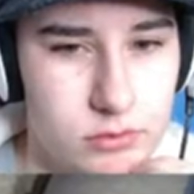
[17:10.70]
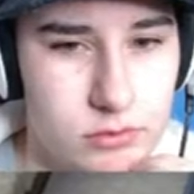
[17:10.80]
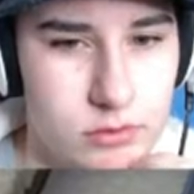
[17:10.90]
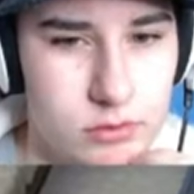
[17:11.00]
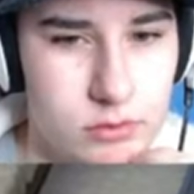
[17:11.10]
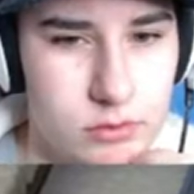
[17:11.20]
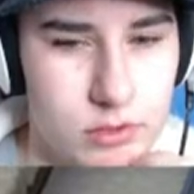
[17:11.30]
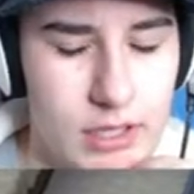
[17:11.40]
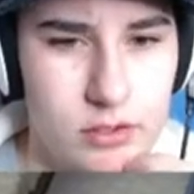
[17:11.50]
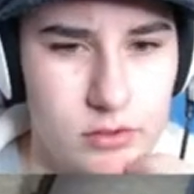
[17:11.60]
Hey,
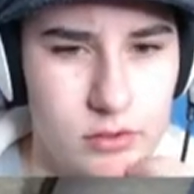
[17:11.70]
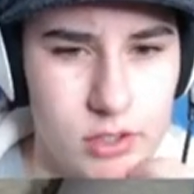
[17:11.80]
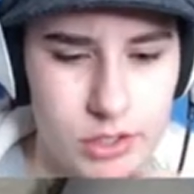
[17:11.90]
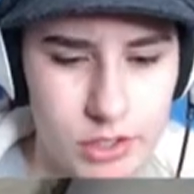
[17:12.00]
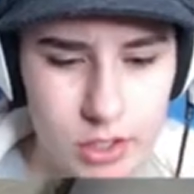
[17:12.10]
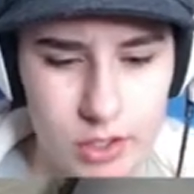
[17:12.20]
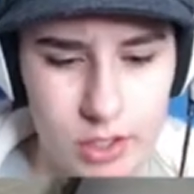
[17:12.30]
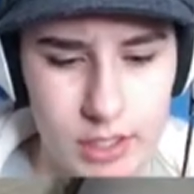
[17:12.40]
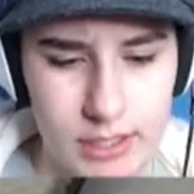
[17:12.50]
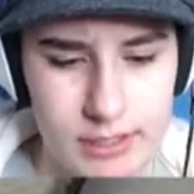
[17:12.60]
no, I didn't say you could
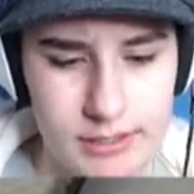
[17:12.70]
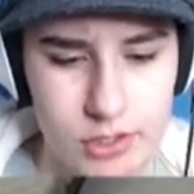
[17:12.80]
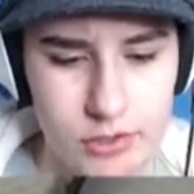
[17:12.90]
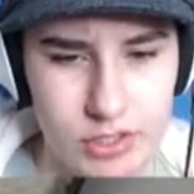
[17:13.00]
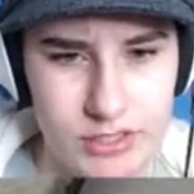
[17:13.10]
throw a tantrum.